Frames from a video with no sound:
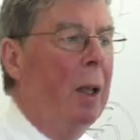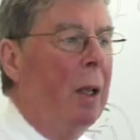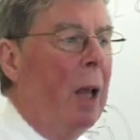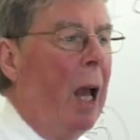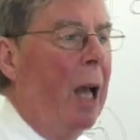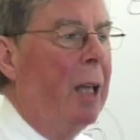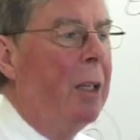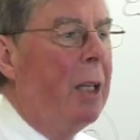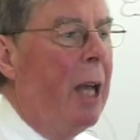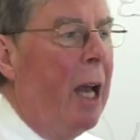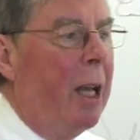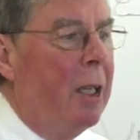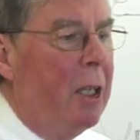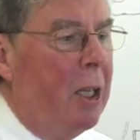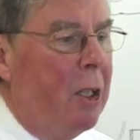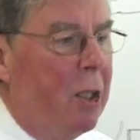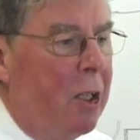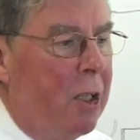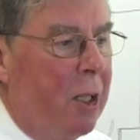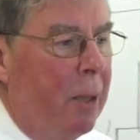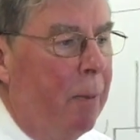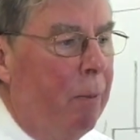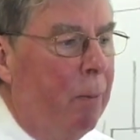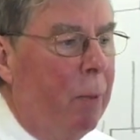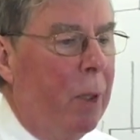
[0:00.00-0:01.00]
At, at, its
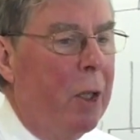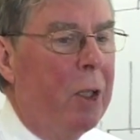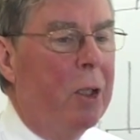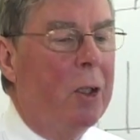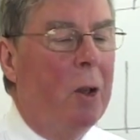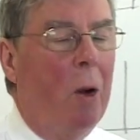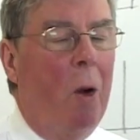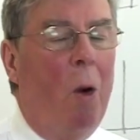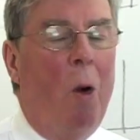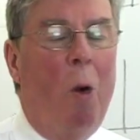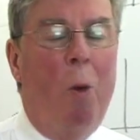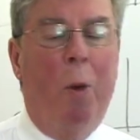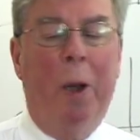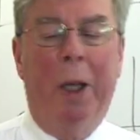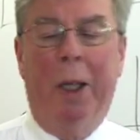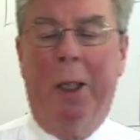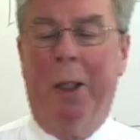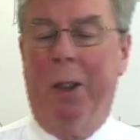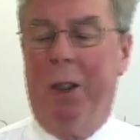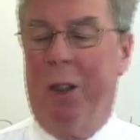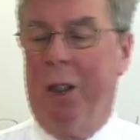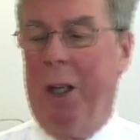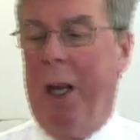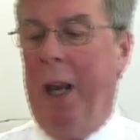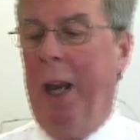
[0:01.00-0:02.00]
simplest, all we can
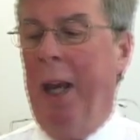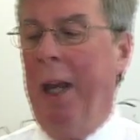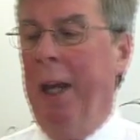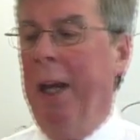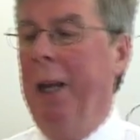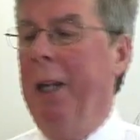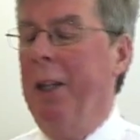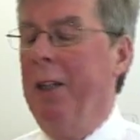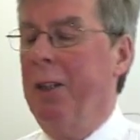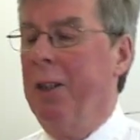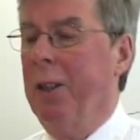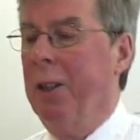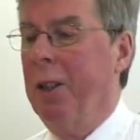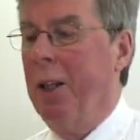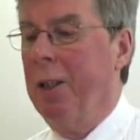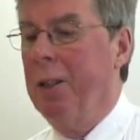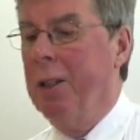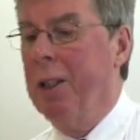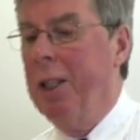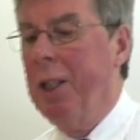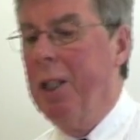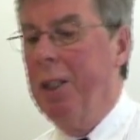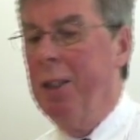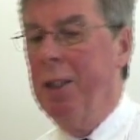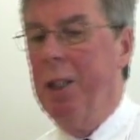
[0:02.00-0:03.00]
say is that a
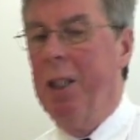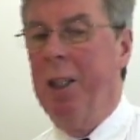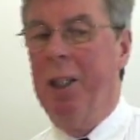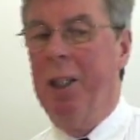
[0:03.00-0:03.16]
DC